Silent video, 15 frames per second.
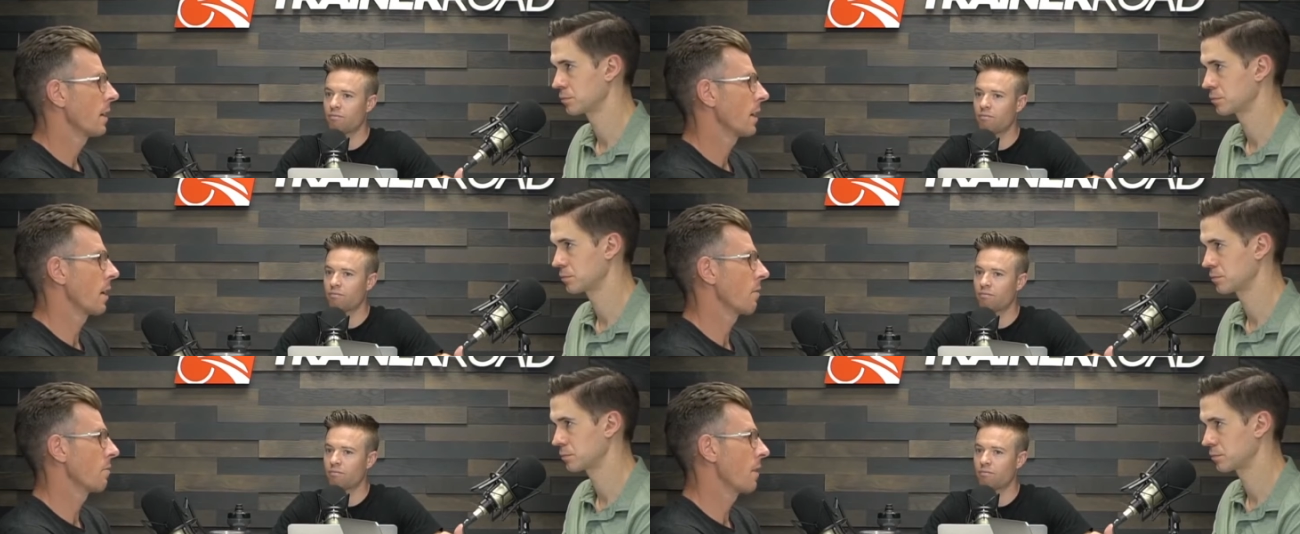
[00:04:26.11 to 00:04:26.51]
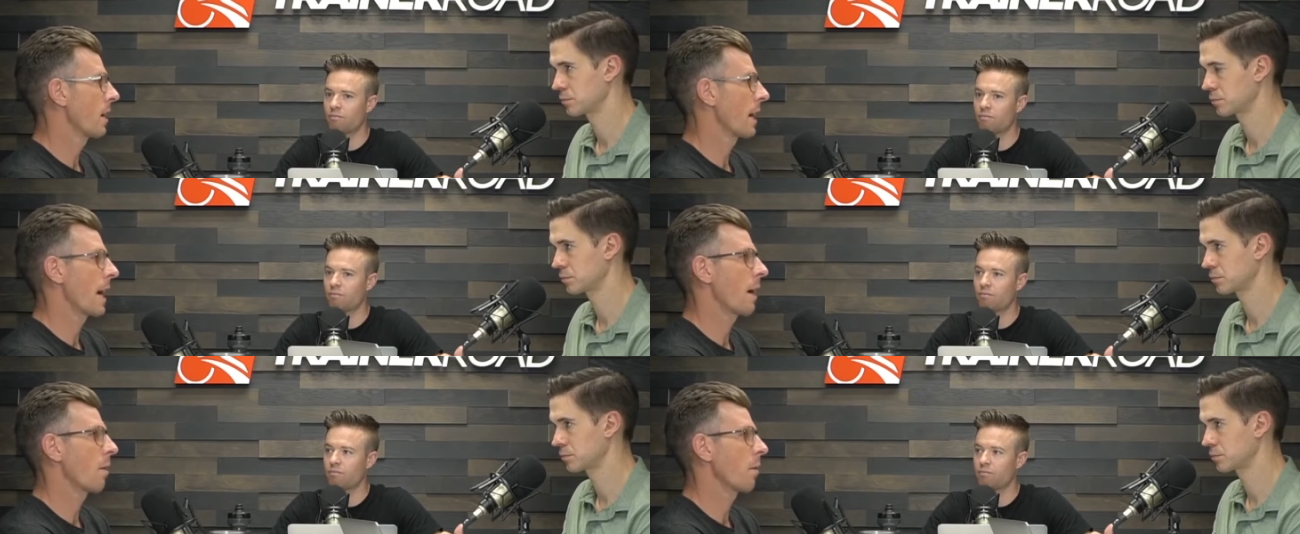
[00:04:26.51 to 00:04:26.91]
Speaker 1: you know,
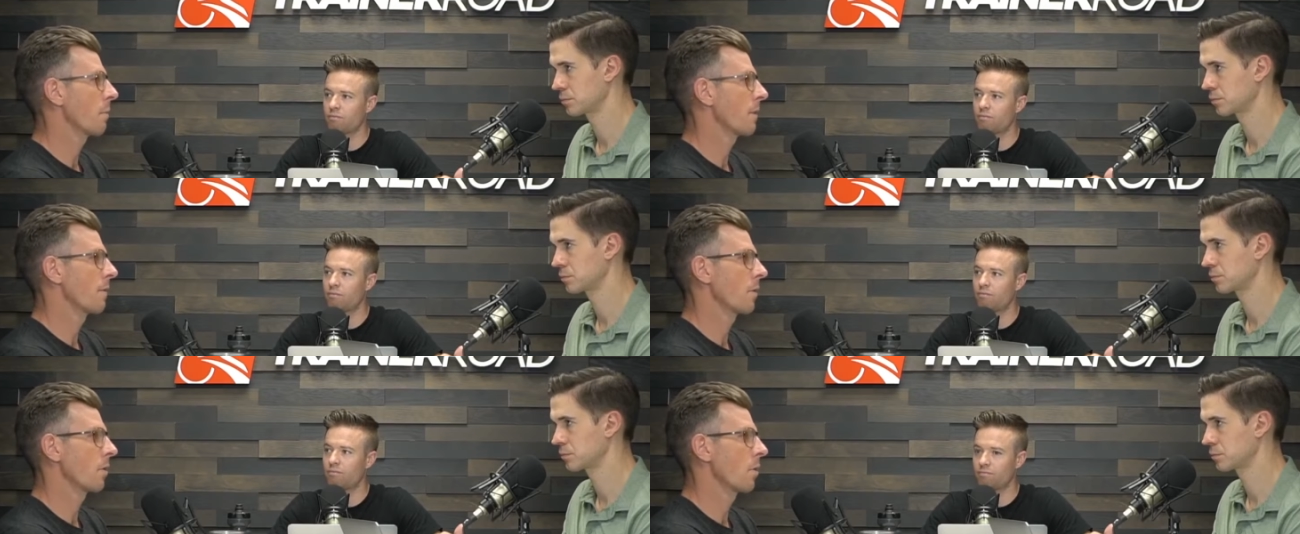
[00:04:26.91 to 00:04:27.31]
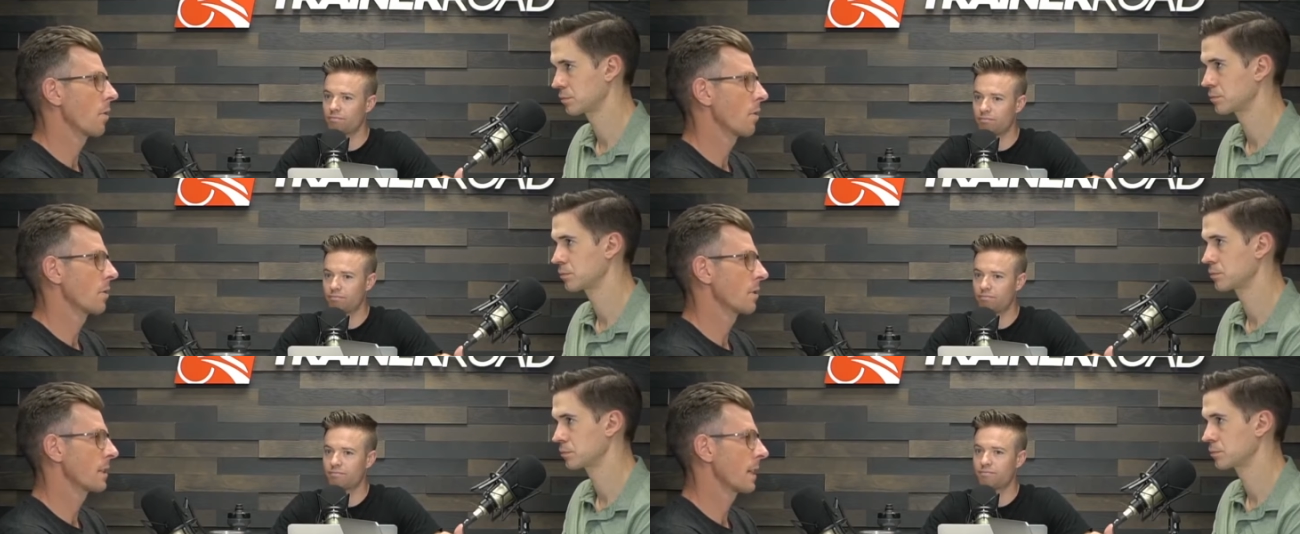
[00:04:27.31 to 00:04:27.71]
an hour
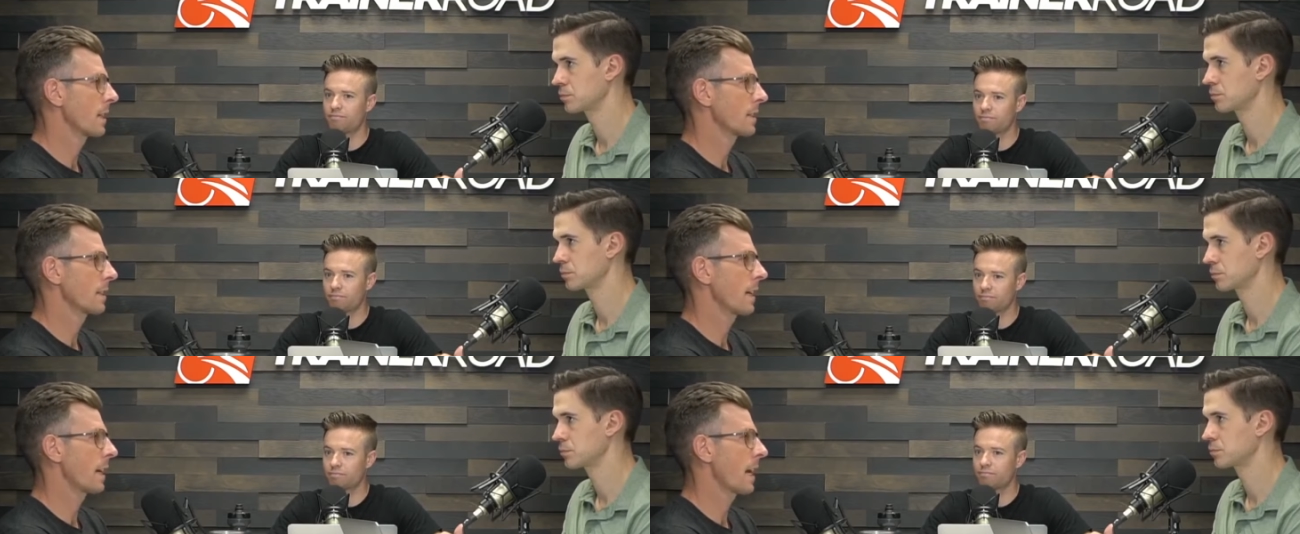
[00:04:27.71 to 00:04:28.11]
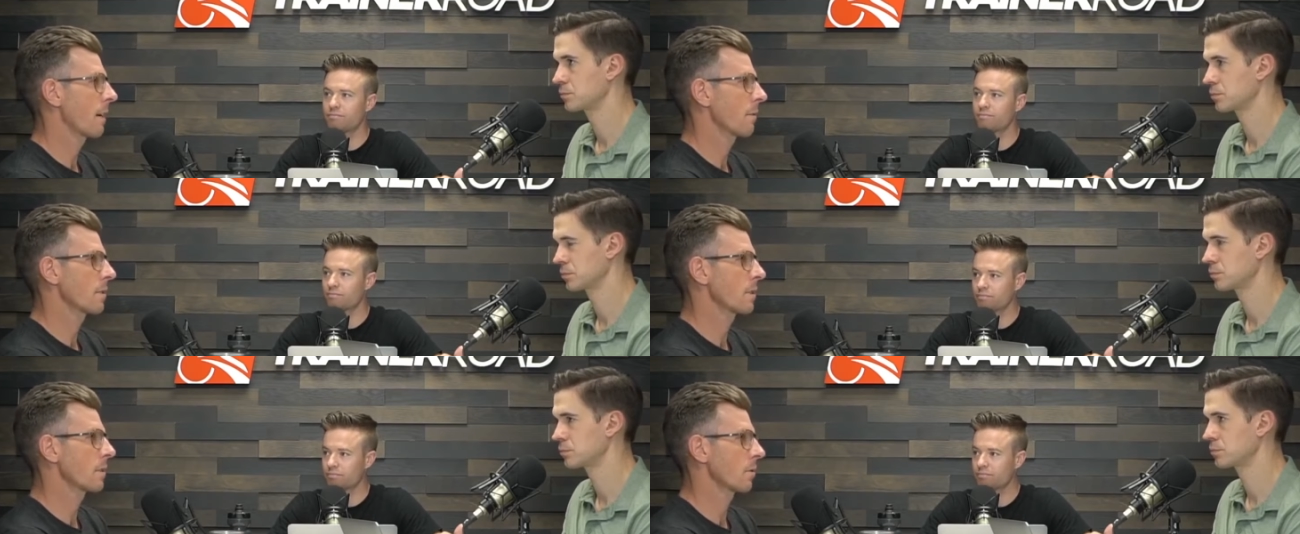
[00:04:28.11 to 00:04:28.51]
before, sixteen
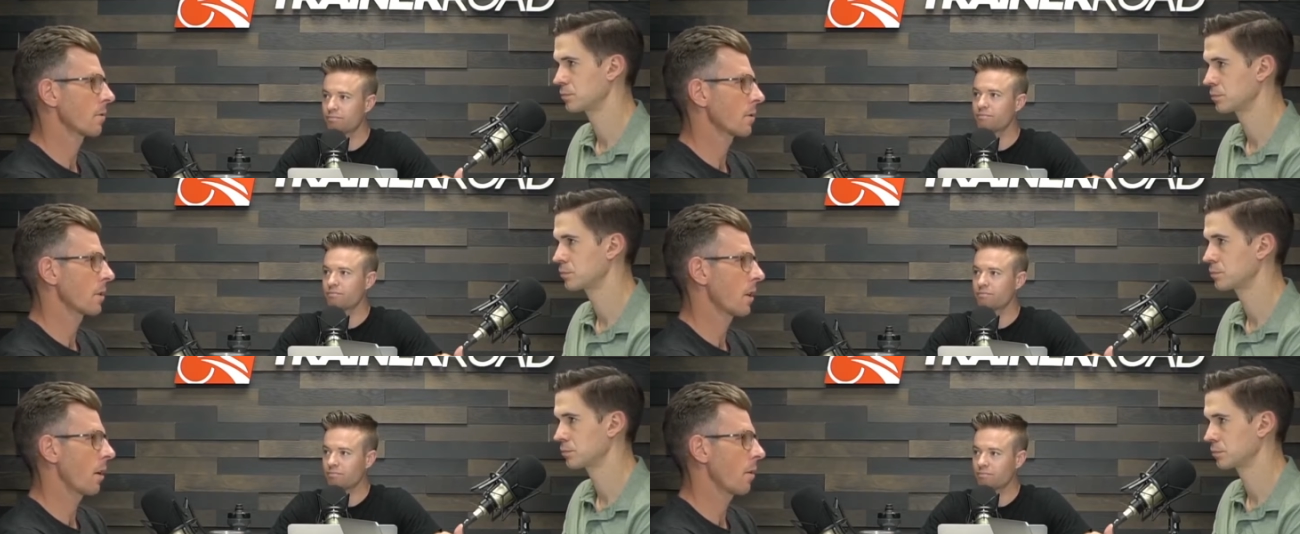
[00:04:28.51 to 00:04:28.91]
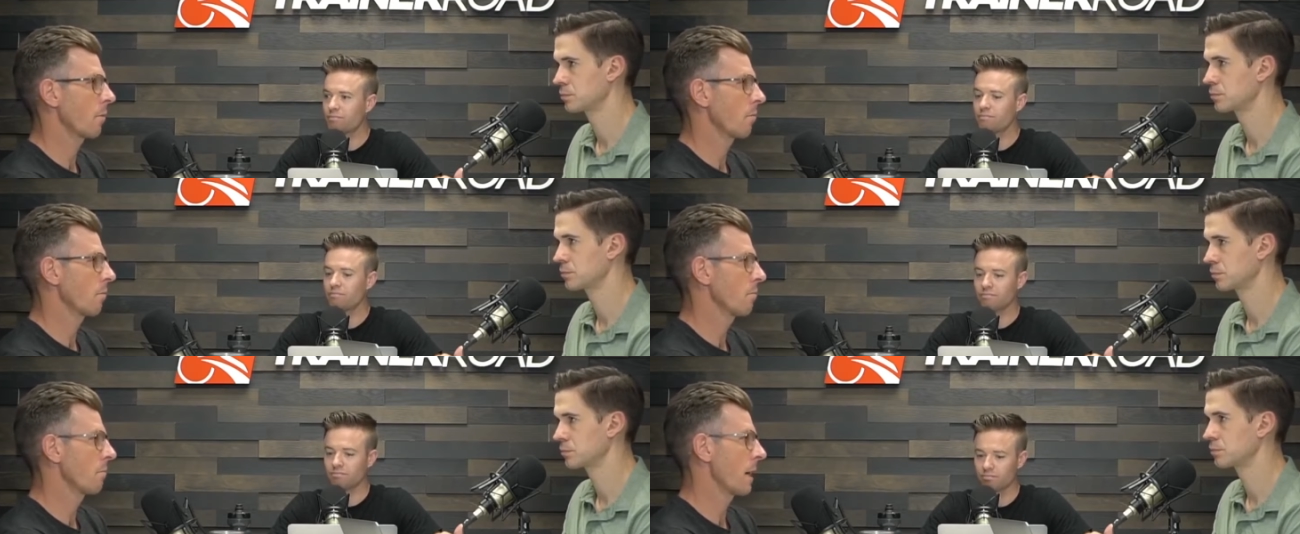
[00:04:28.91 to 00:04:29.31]
ounces or
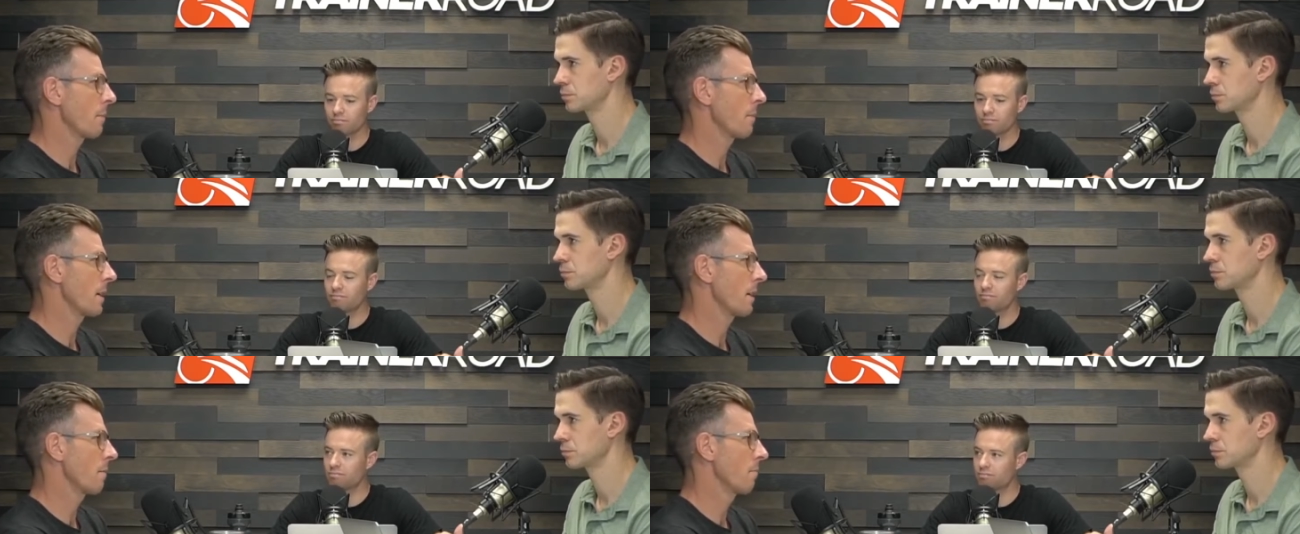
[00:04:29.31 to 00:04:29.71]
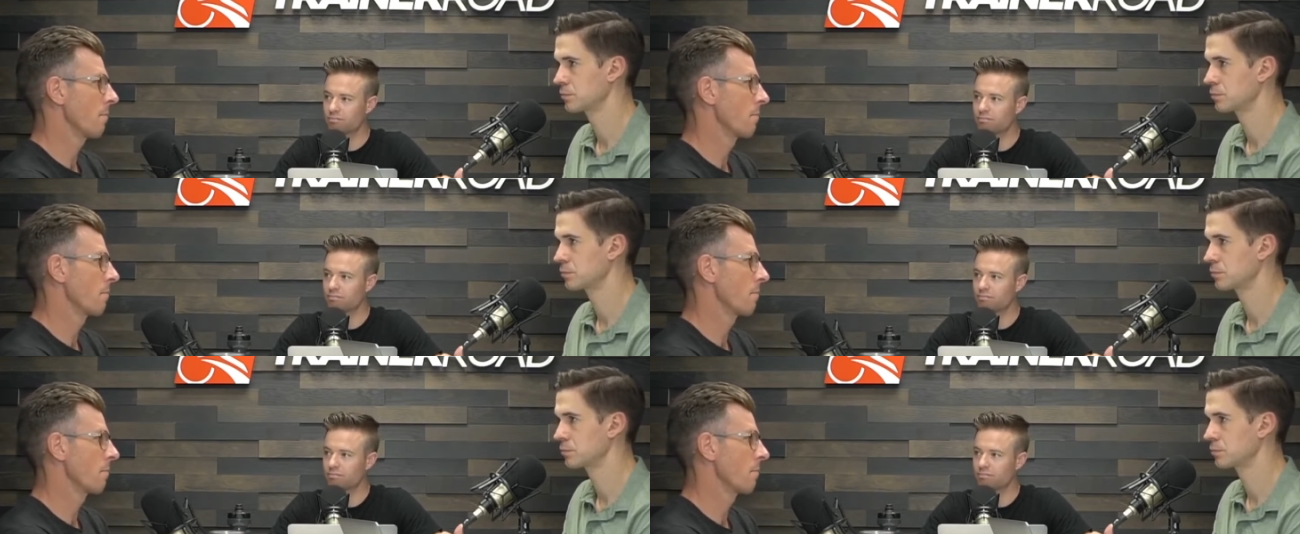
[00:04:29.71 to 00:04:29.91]
so, maybe